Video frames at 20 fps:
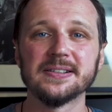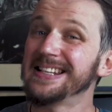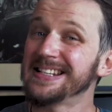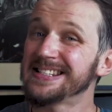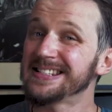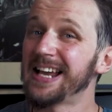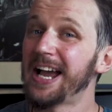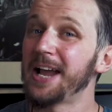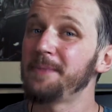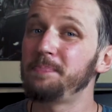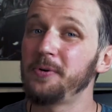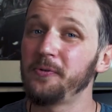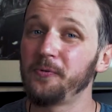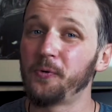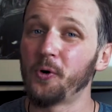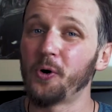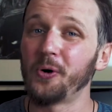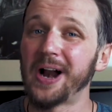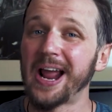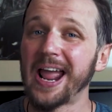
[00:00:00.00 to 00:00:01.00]
Decide
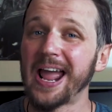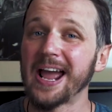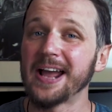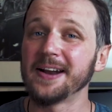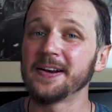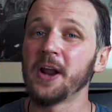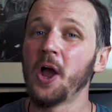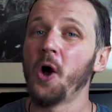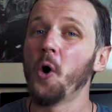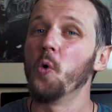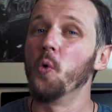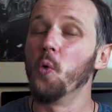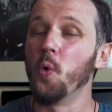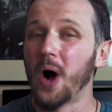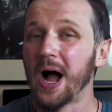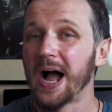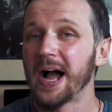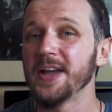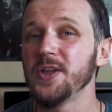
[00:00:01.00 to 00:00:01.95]
beforehand why